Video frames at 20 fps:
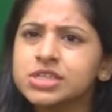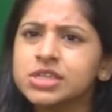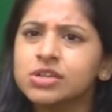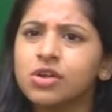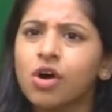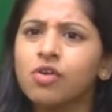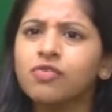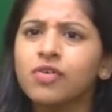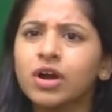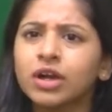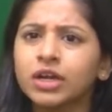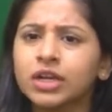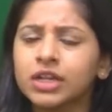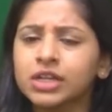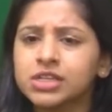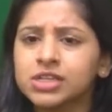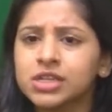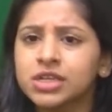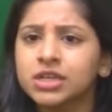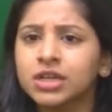of
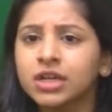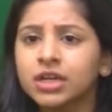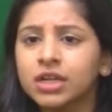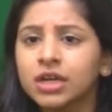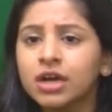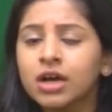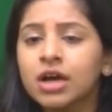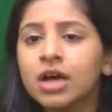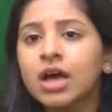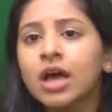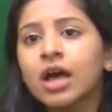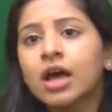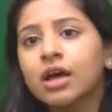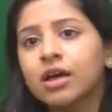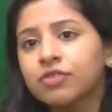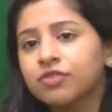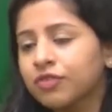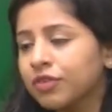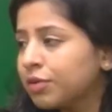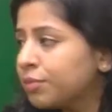architecture in India.
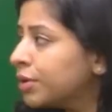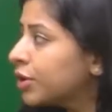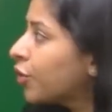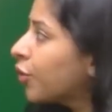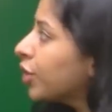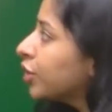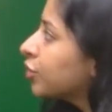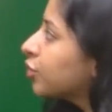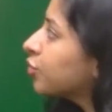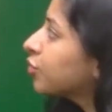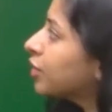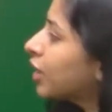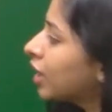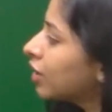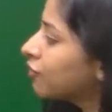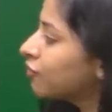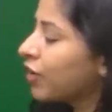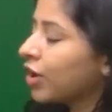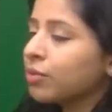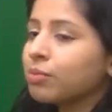So we'll be going through that
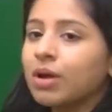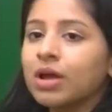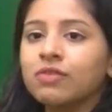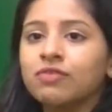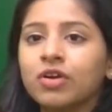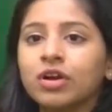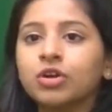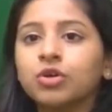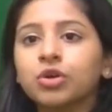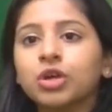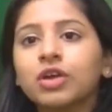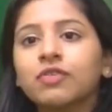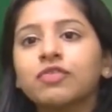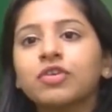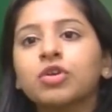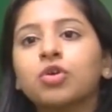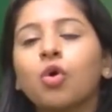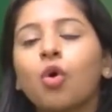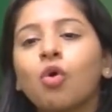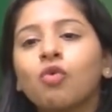one by one to give you
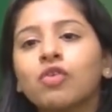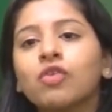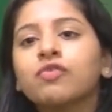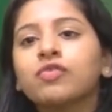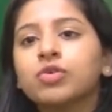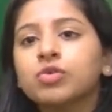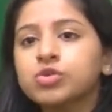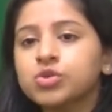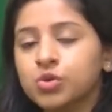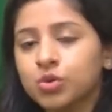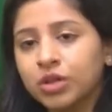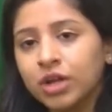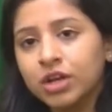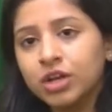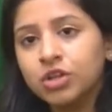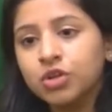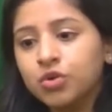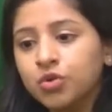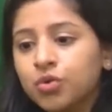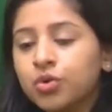an overview, so that
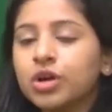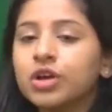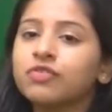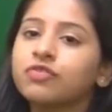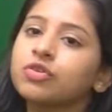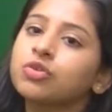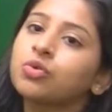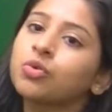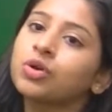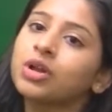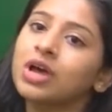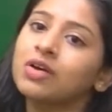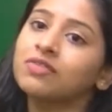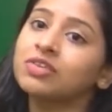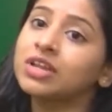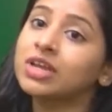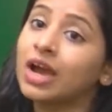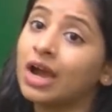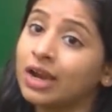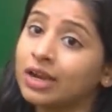you, if you don't have
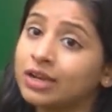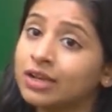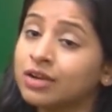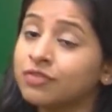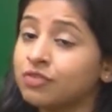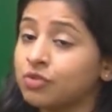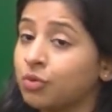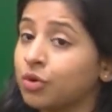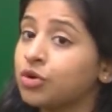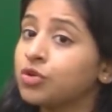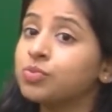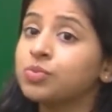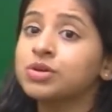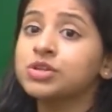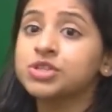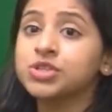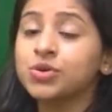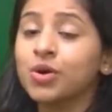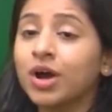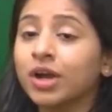any idea, if you want to
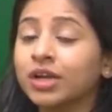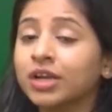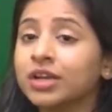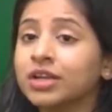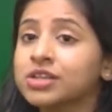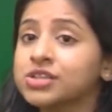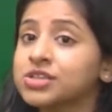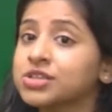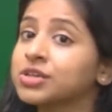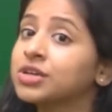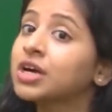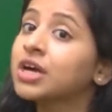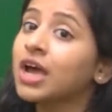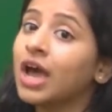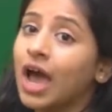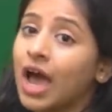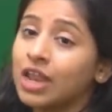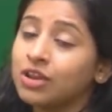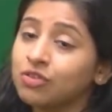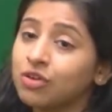pursue architecture
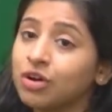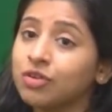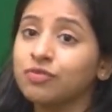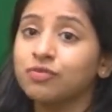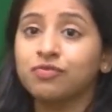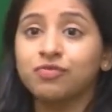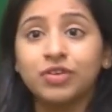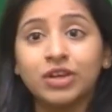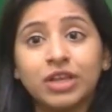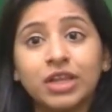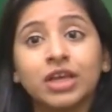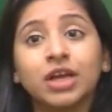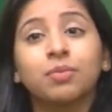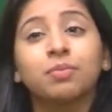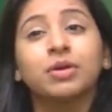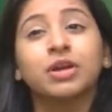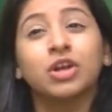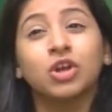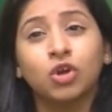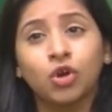and you are feeling a
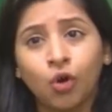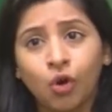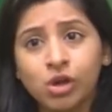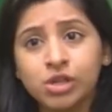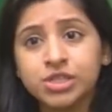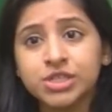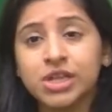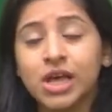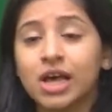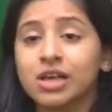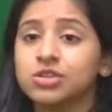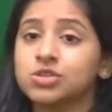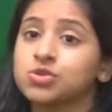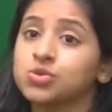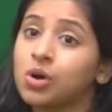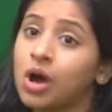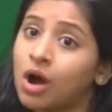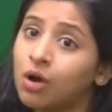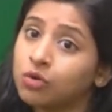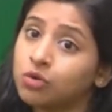bit lost as to
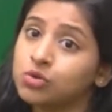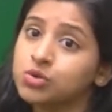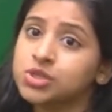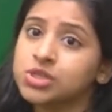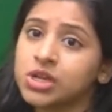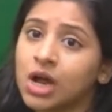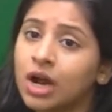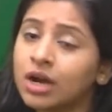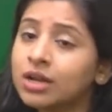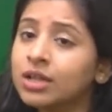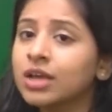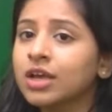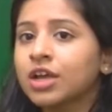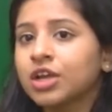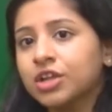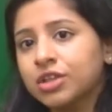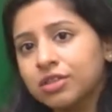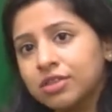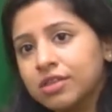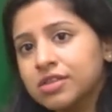how to start,
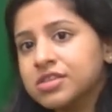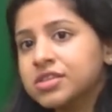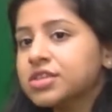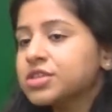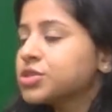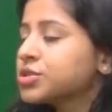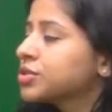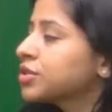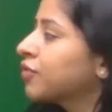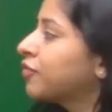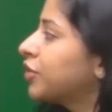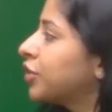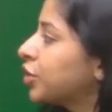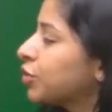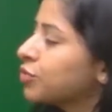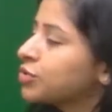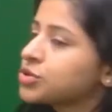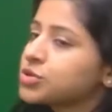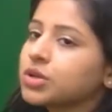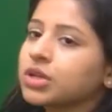this is the video
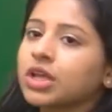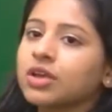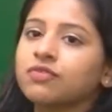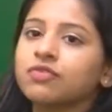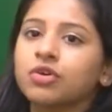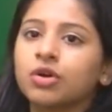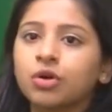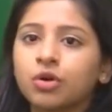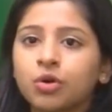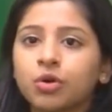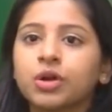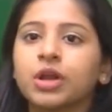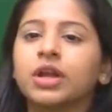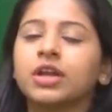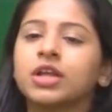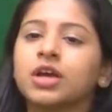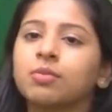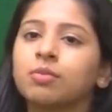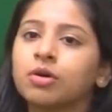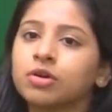which will give you a good
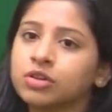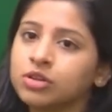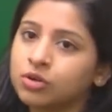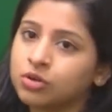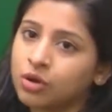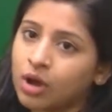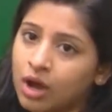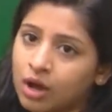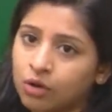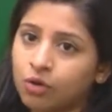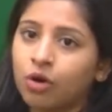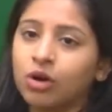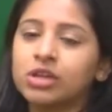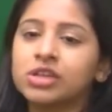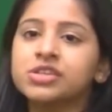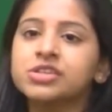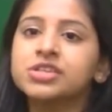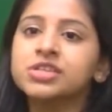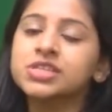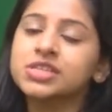idea about the
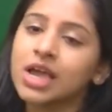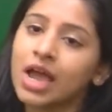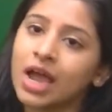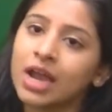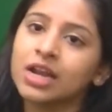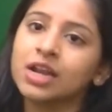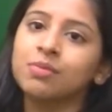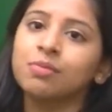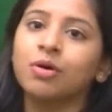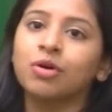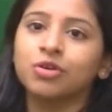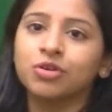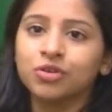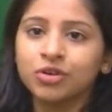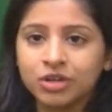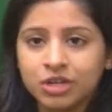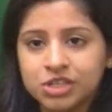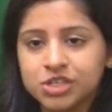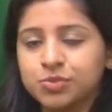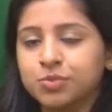colleges and about your
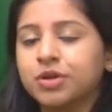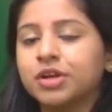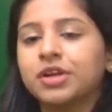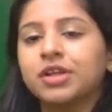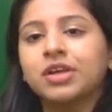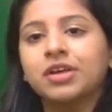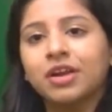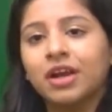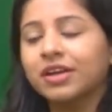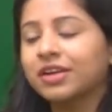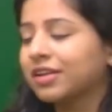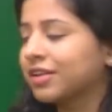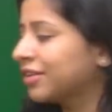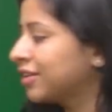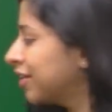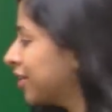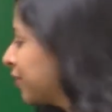eligibility criteria.